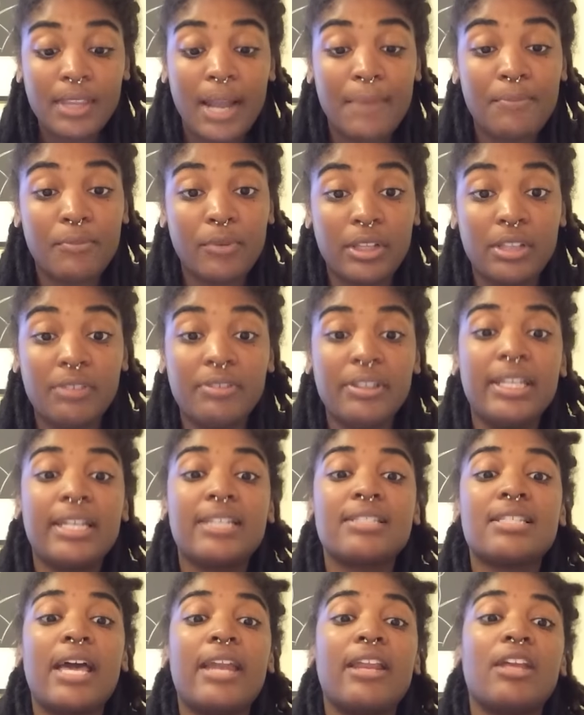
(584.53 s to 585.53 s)
I'm really really
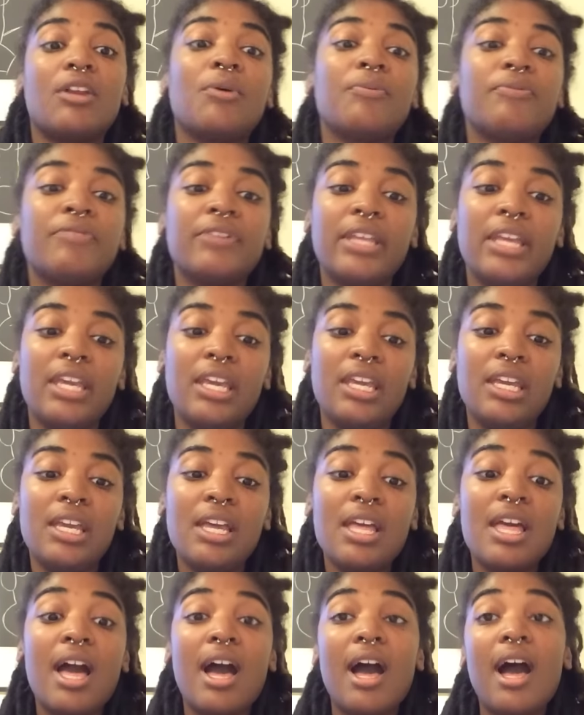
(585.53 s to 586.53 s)
excited. Hopefully
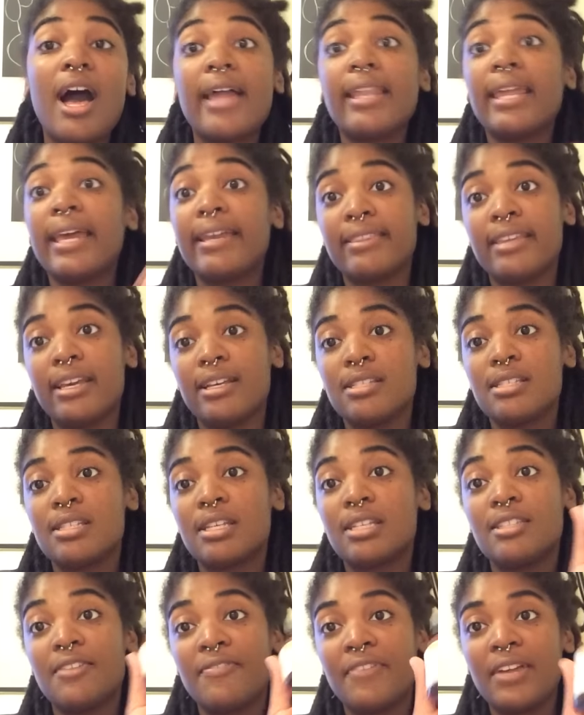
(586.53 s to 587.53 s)
I like this
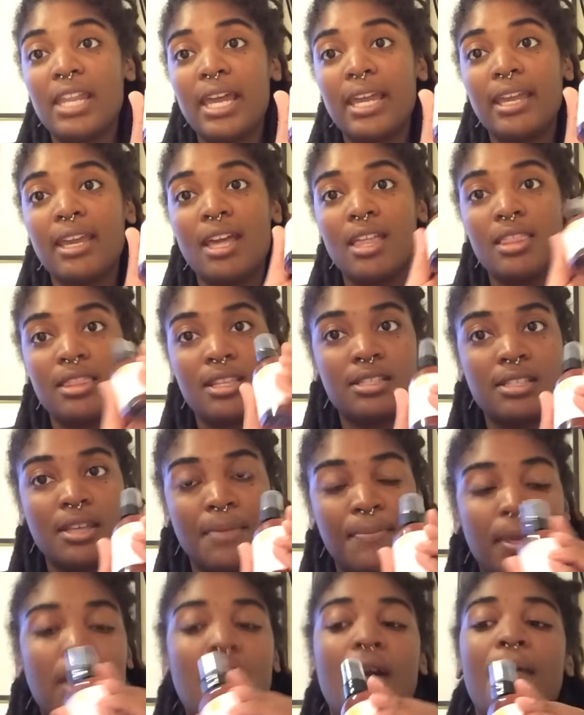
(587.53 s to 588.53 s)
because if I like it, this
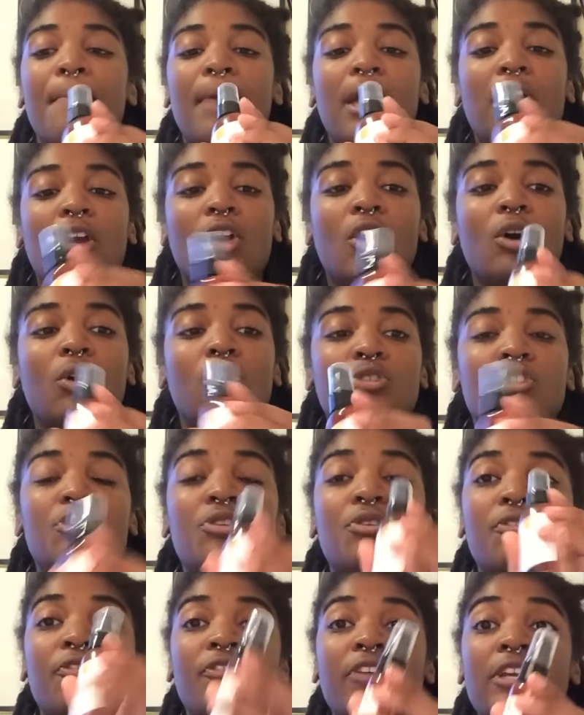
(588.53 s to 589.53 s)
can become my
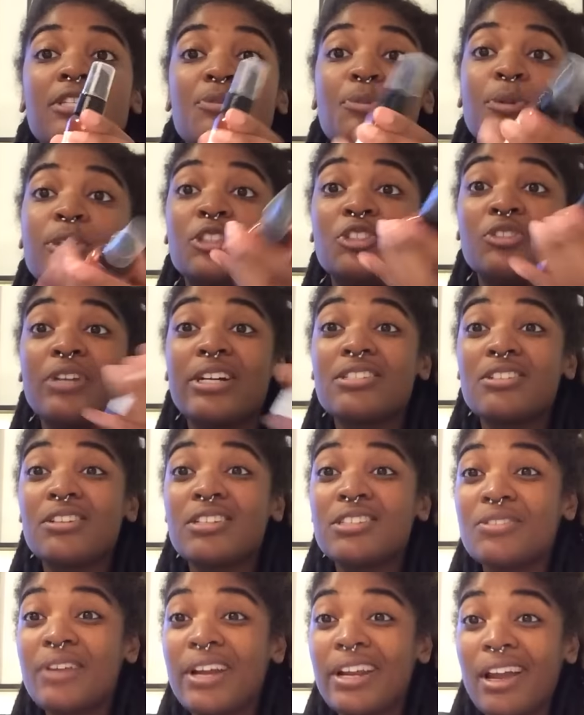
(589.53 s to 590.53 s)
go-to face moisturizer
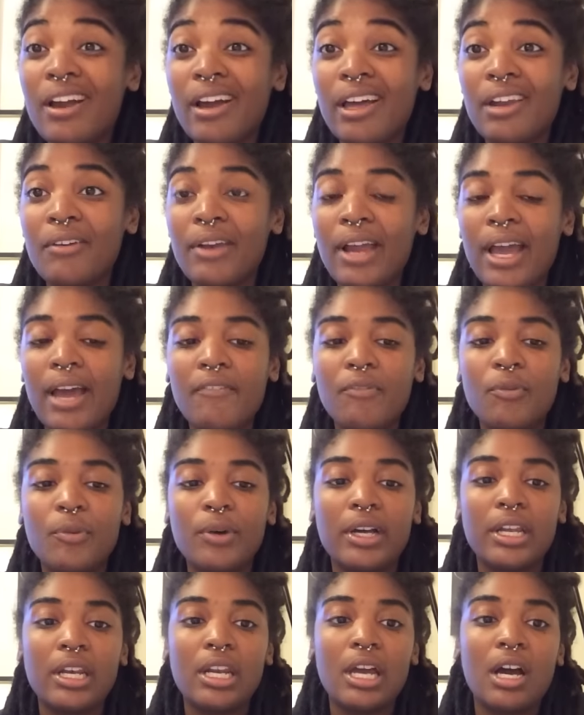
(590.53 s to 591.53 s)
because right now I don't have
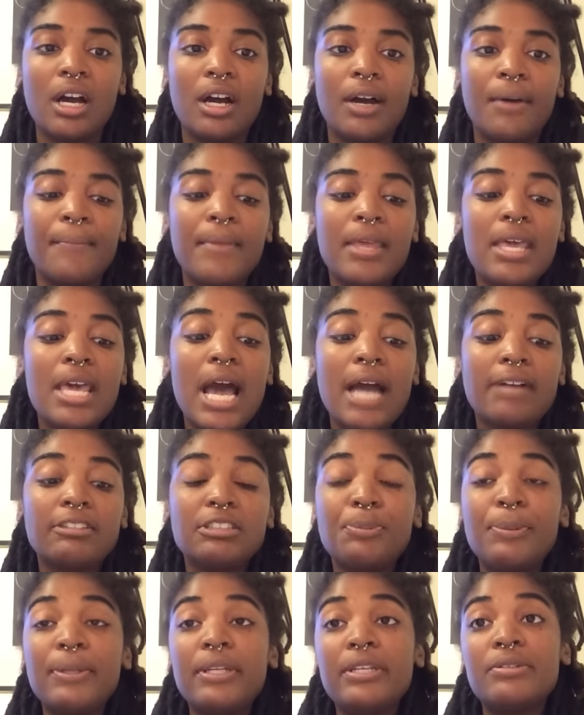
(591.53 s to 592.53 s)
one. Um, I've
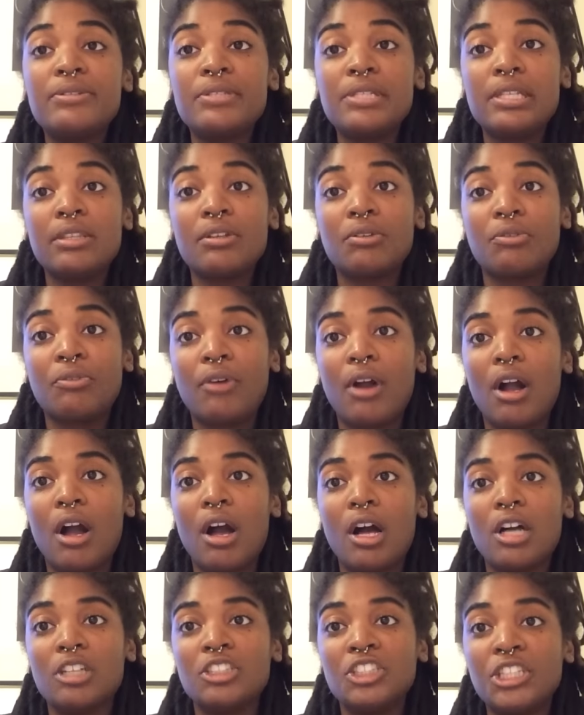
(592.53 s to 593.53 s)
just been using the
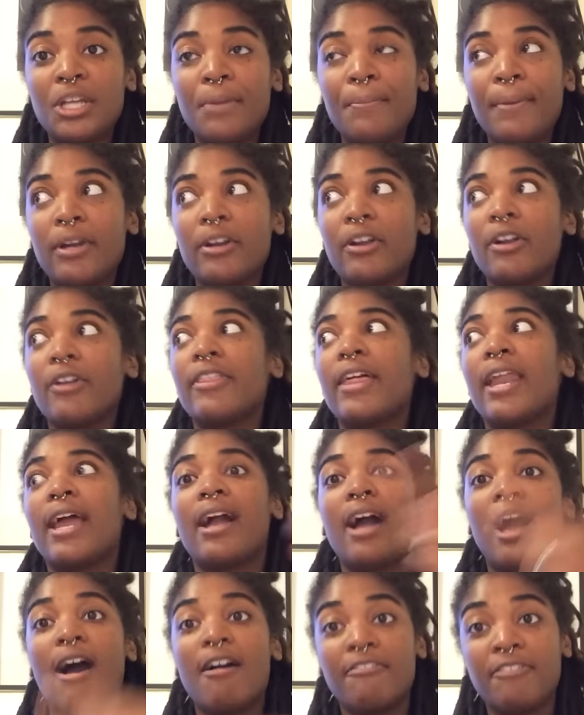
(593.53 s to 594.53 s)
raw shea butter that I
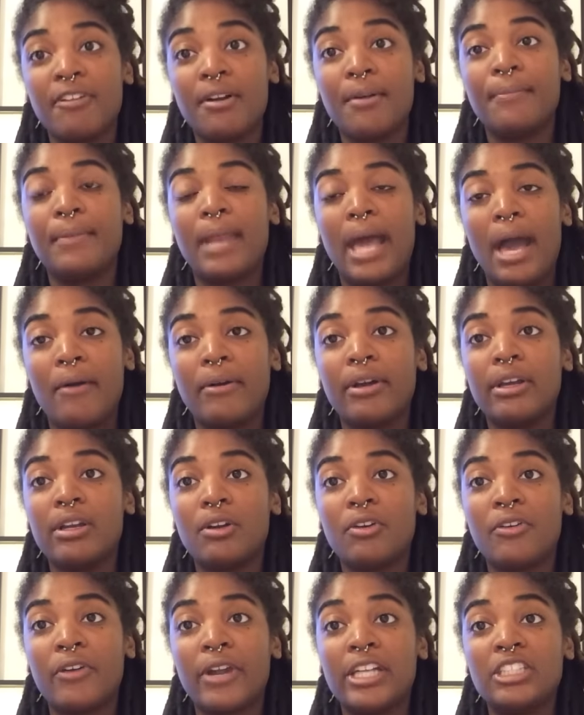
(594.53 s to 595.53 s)
got from Now
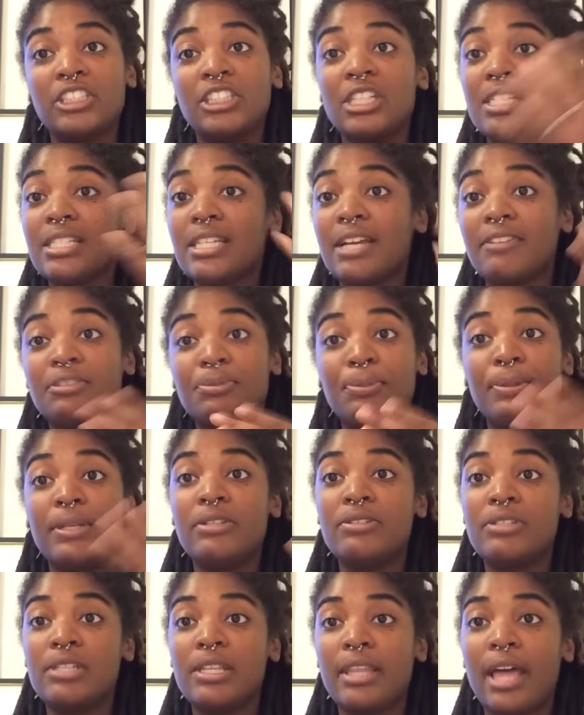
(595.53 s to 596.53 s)
Kado Creations. I've just been
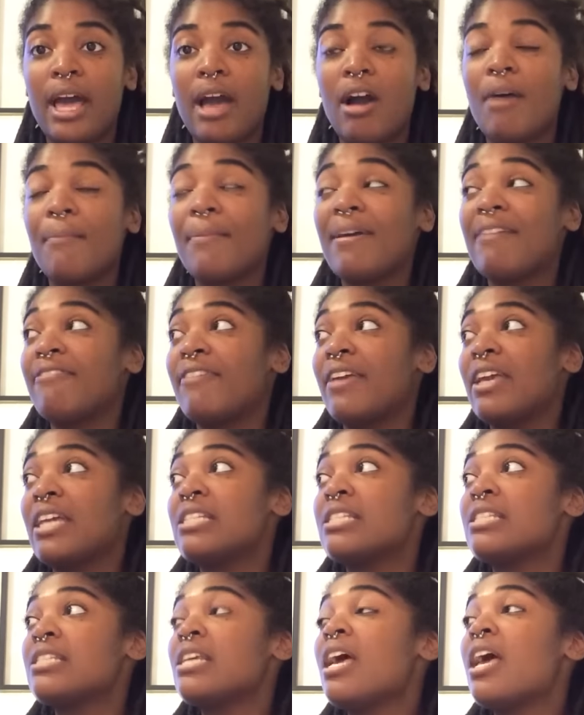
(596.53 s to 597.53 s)
using that on my
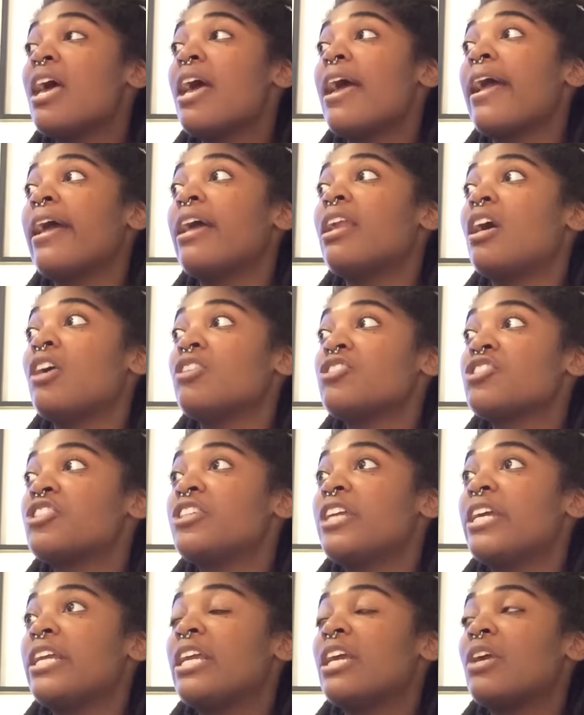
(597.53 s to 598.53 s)
face and
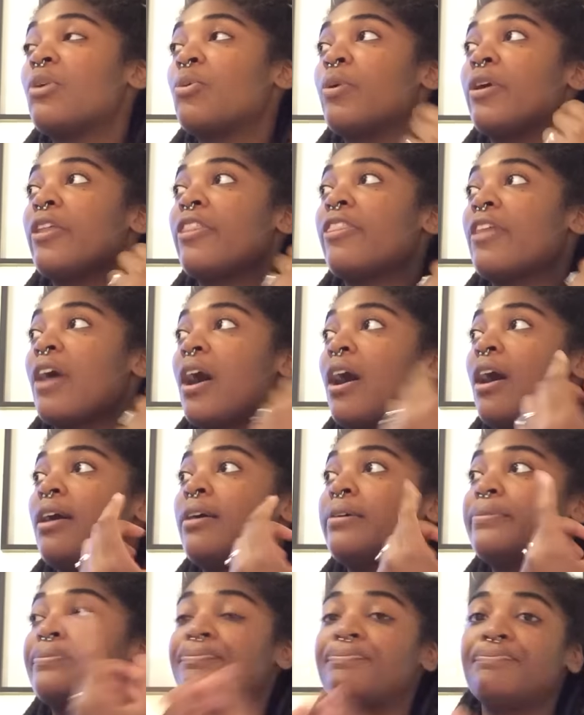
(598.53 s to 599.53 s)
alternating with
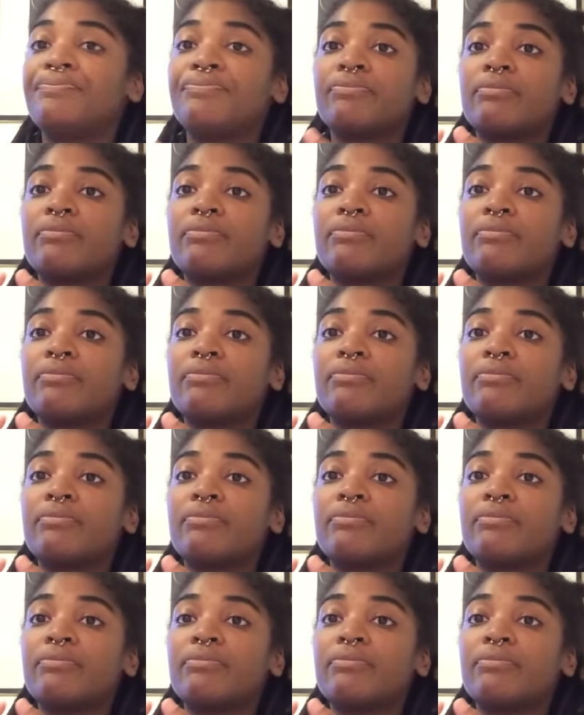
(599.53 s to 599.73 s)
um,